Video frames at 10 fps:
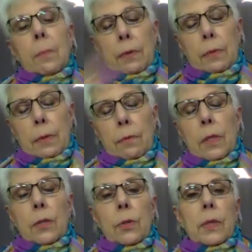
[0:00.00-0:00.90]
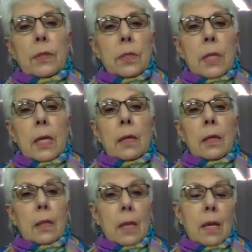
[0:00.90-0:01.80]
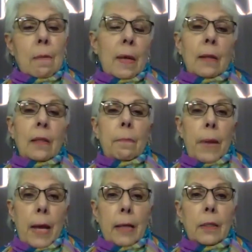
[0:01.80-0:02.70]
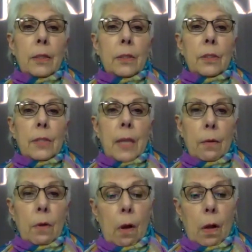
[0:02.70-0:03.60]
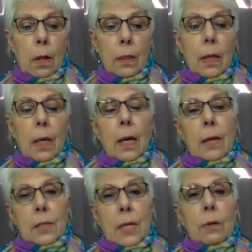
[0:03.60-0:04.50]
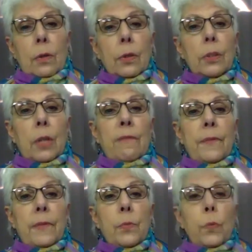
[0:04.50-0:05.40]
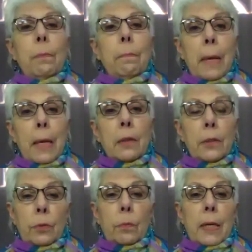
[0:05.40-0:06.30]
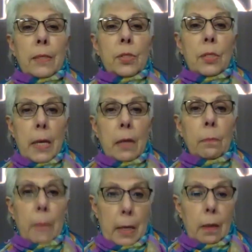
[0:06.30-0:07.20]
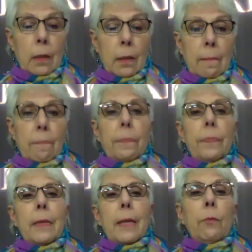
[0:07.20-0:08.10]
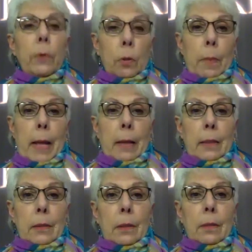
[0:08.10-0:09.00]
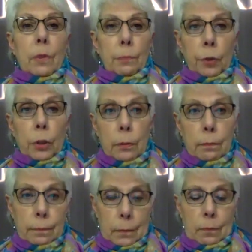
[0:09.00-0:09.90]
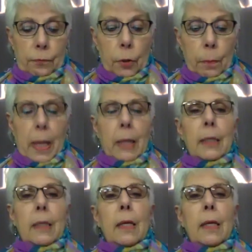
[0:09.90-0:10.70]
But then you can scan it and email it back to town hall. And the town clerk's office will mail you by snail mail a real ballot, the full ballot.